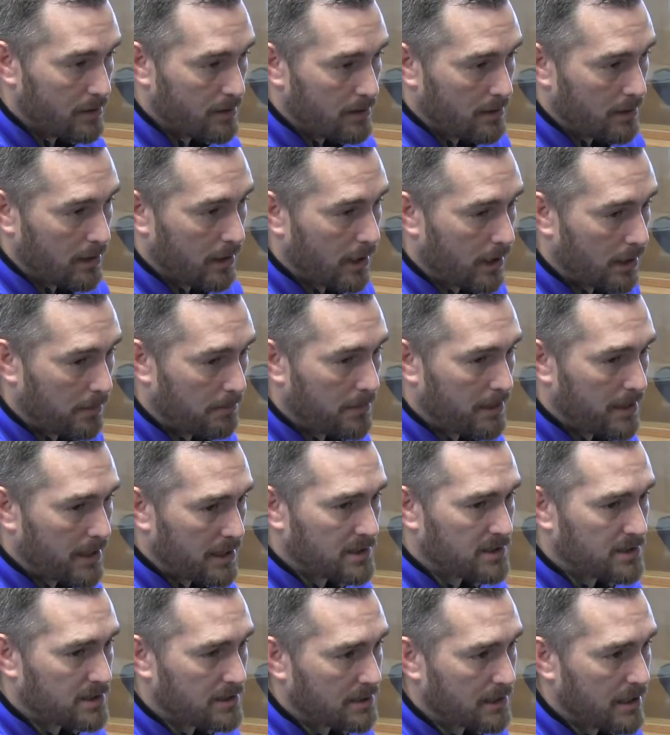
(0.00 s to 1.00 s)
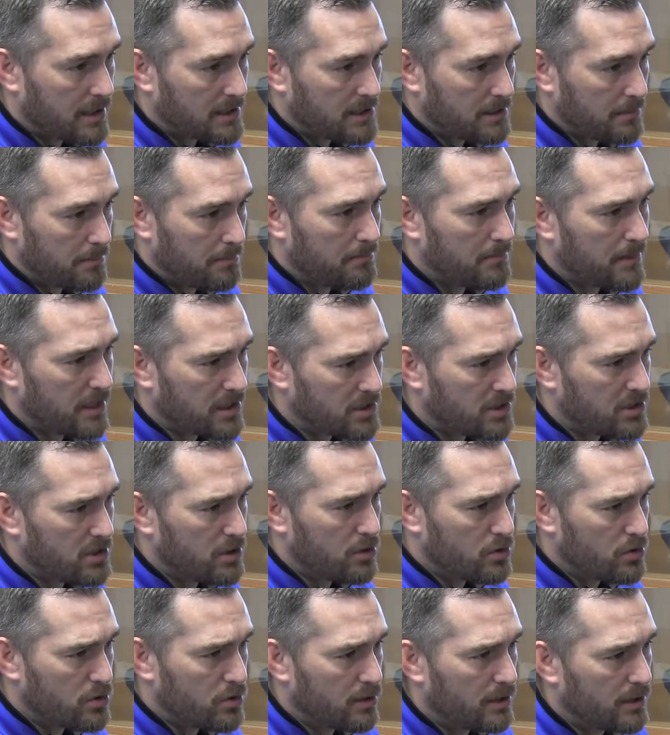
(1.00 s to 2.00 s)
But that's
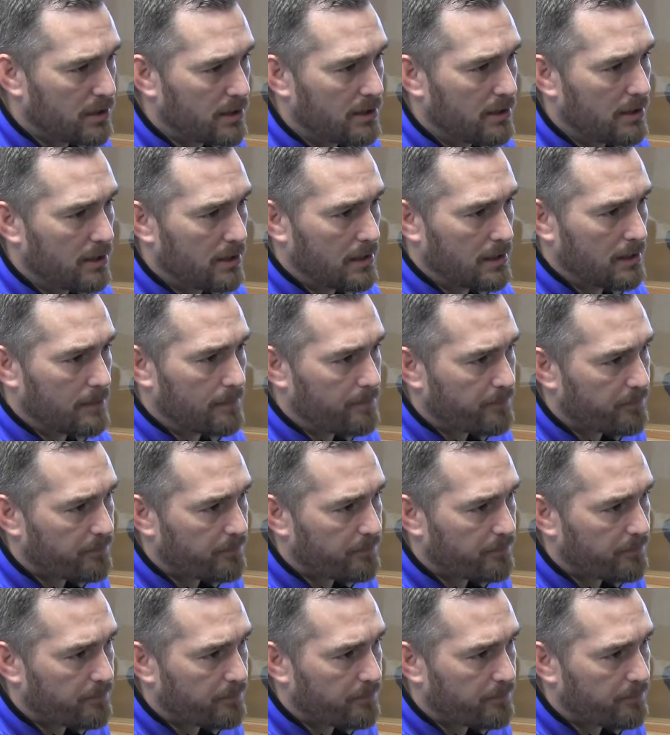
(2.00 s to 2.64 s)
usually it.